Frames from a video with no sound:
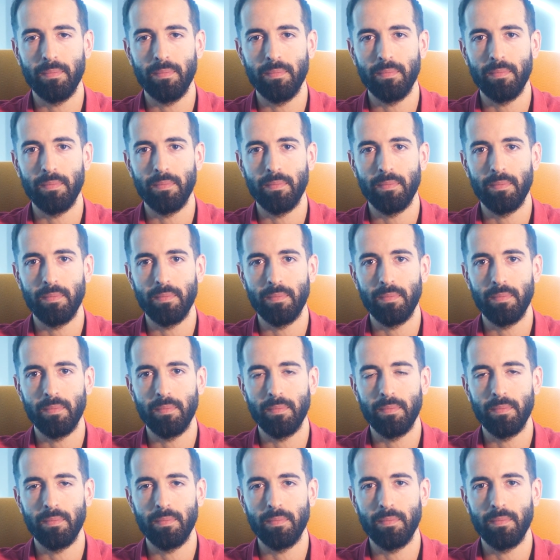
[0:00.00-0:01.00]

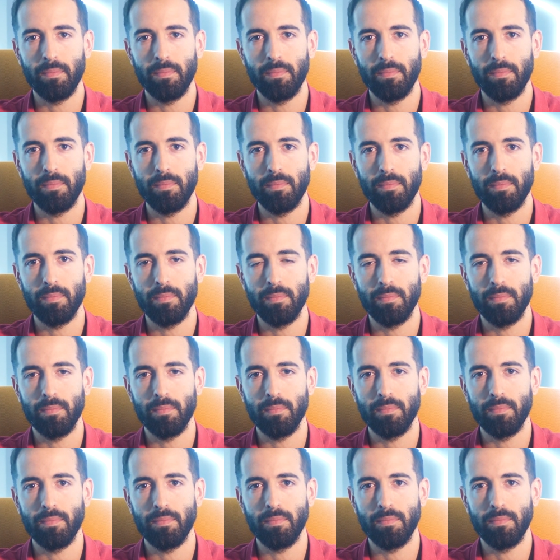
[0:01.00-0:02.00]

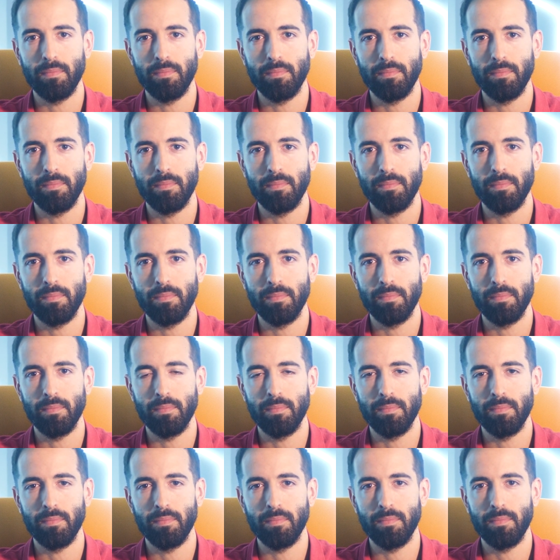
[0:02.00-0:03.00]
[no speech]